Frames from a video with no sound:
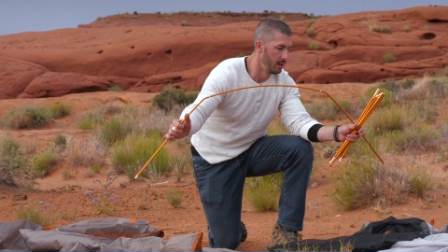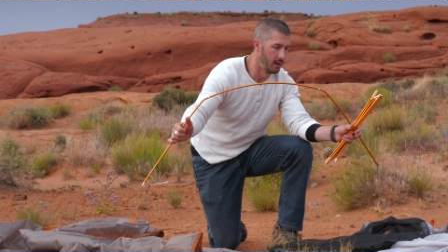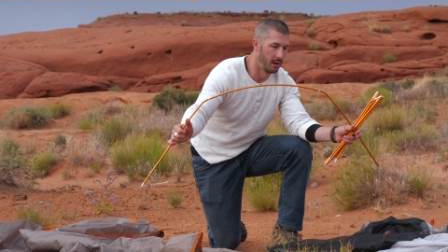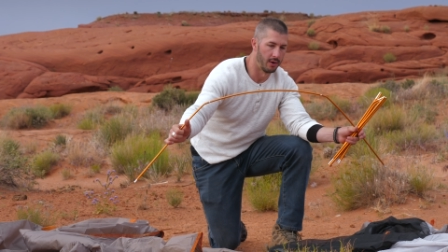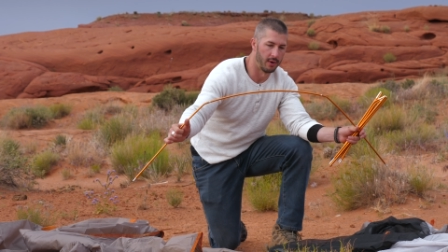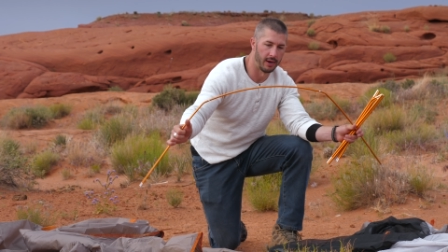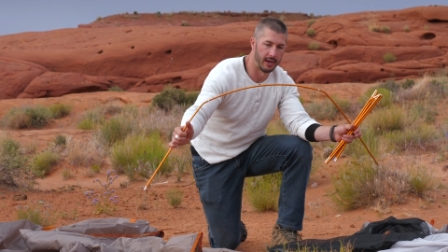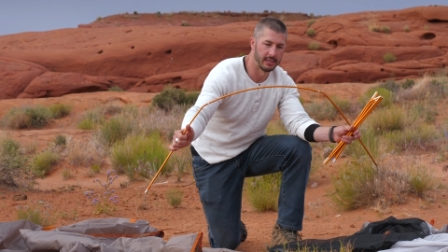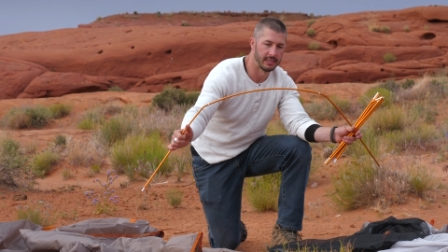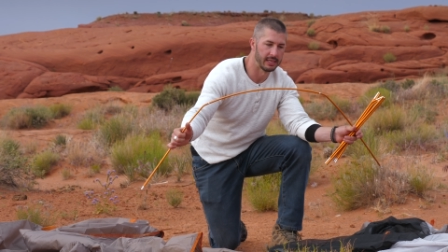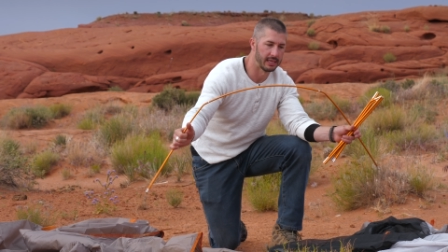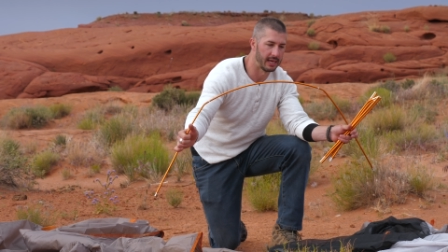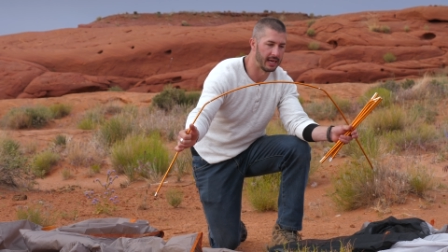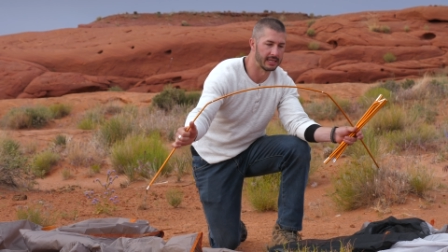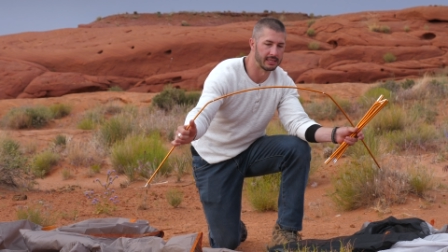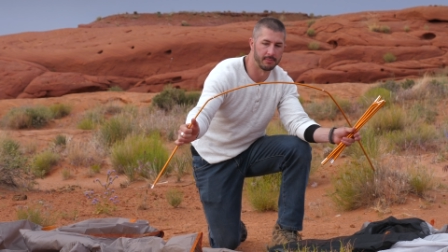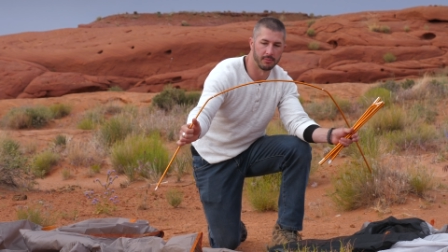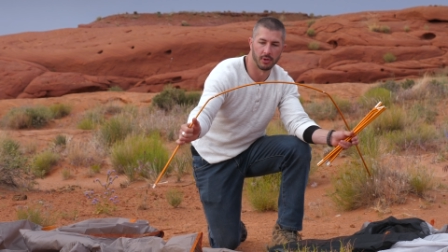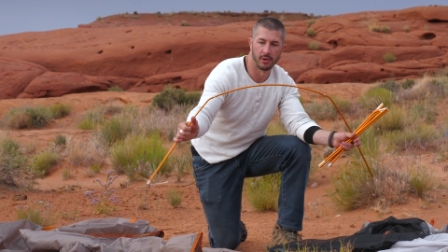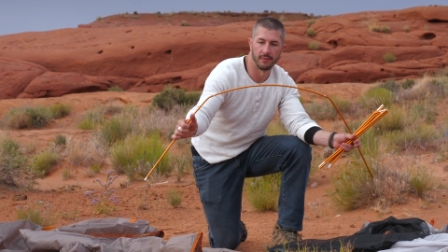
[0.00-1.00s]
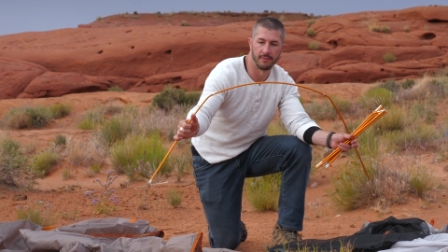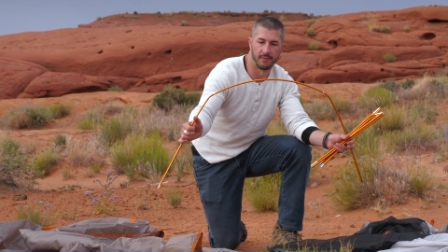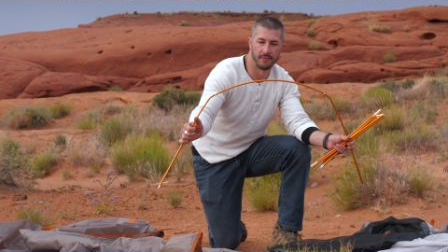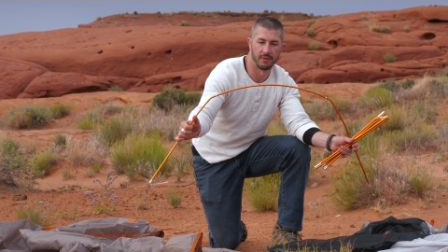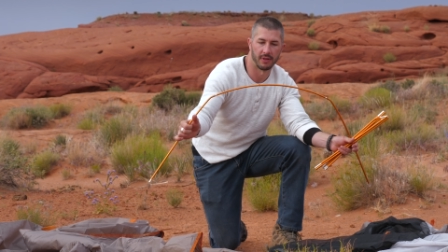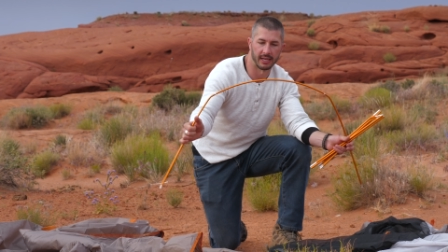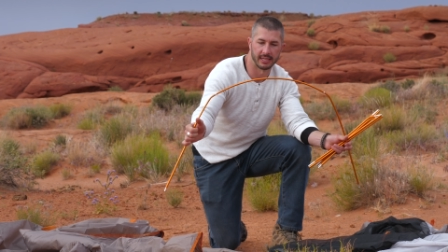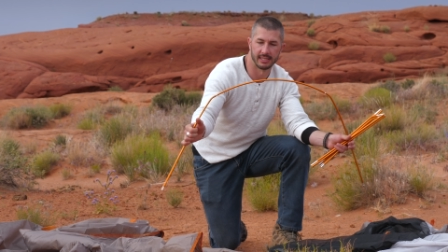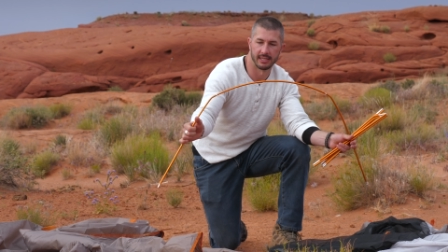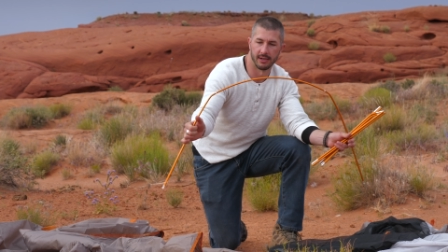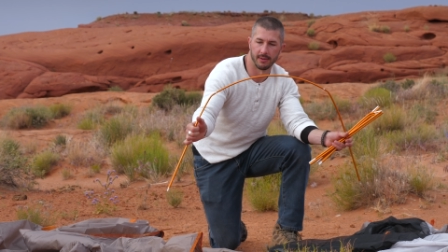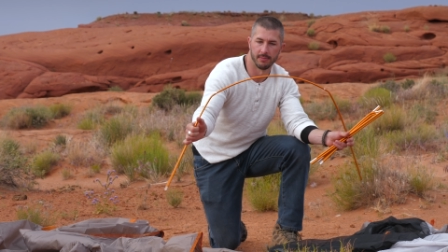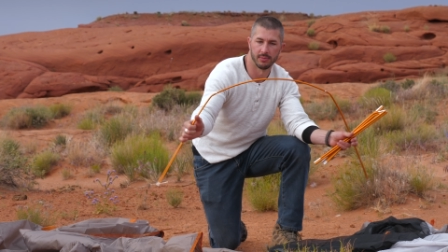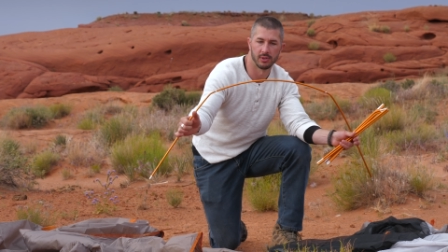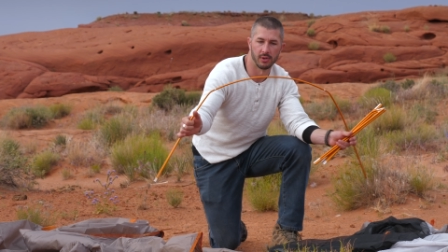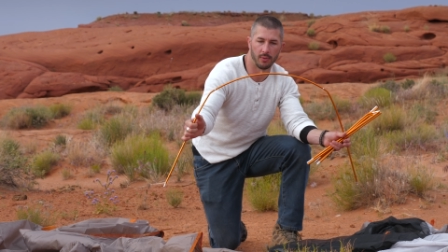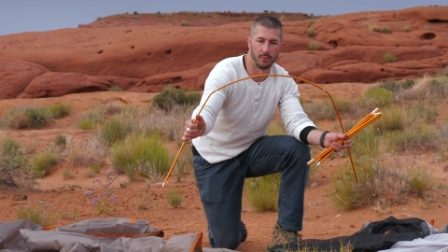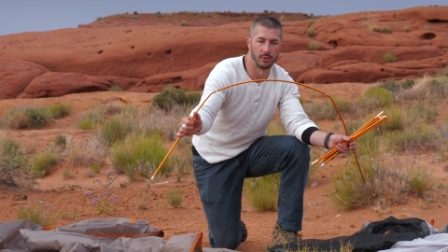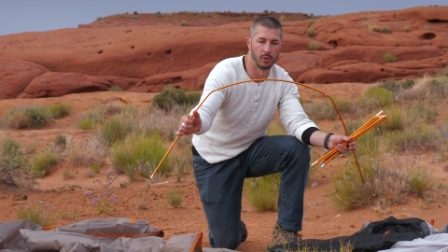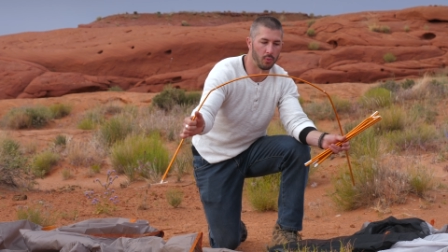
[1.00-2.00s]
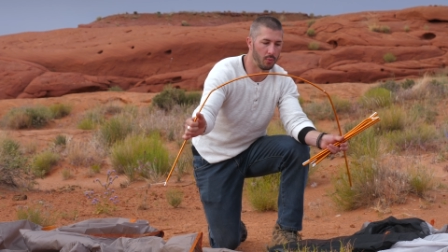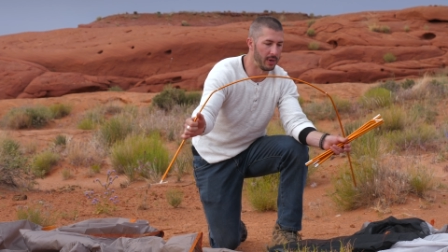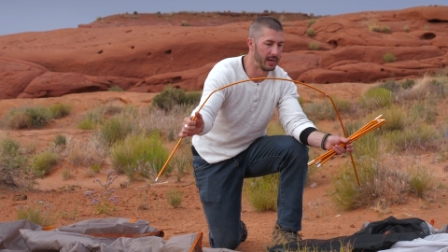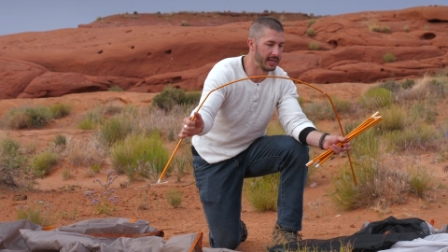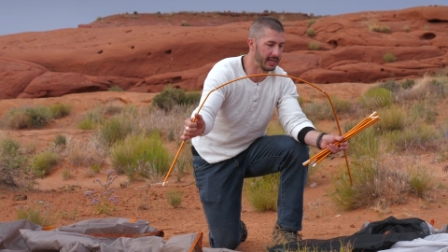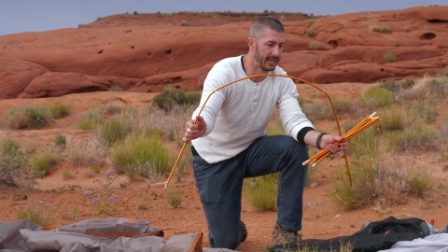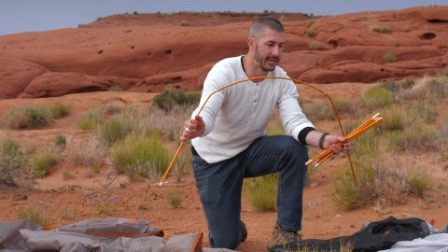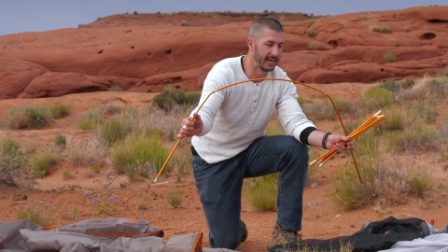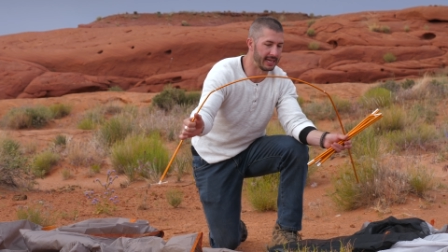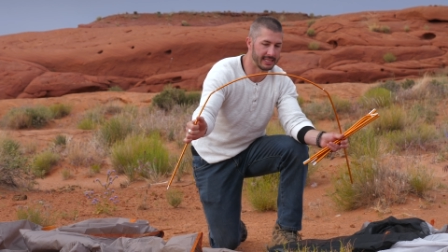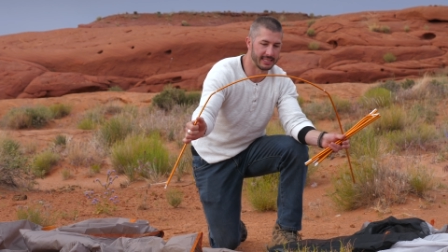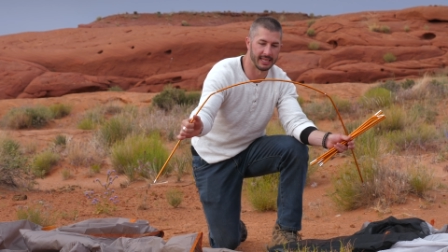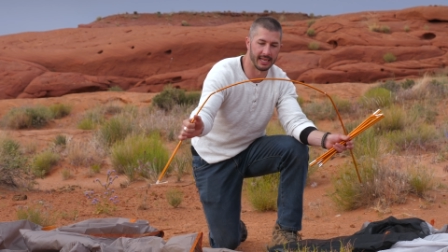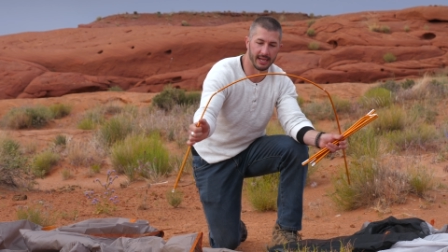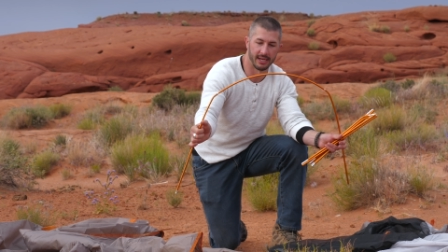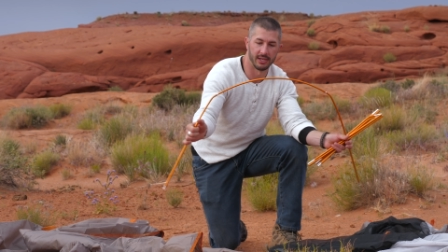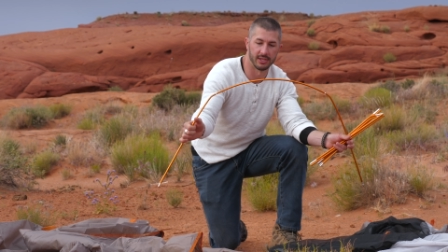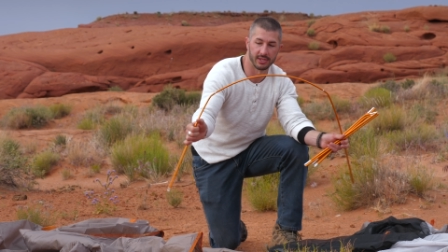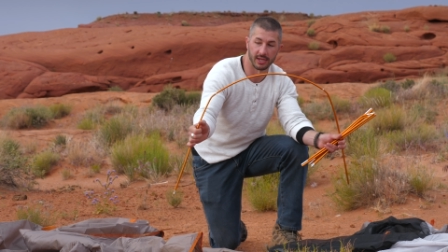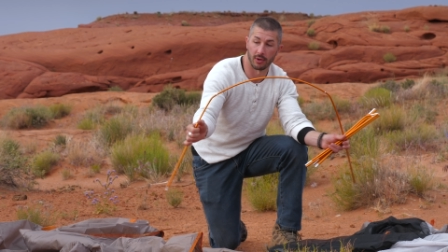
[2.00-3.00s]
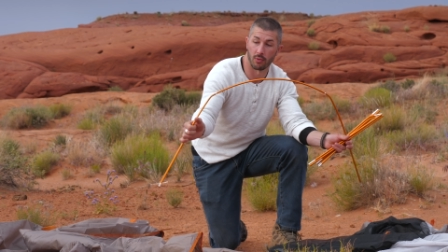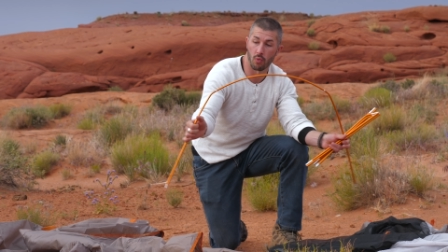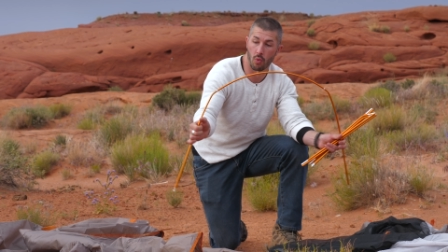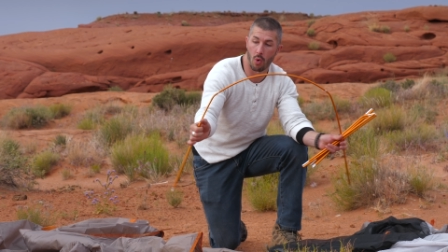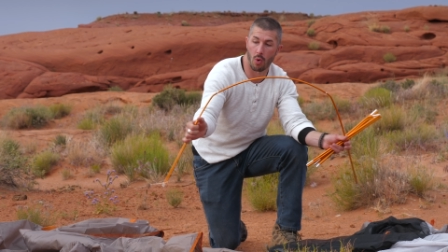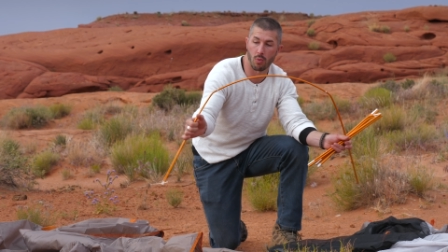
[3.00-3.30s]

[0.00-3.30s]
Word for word: All right, so it got some good flex in them. So when the wind kicks in, it's like,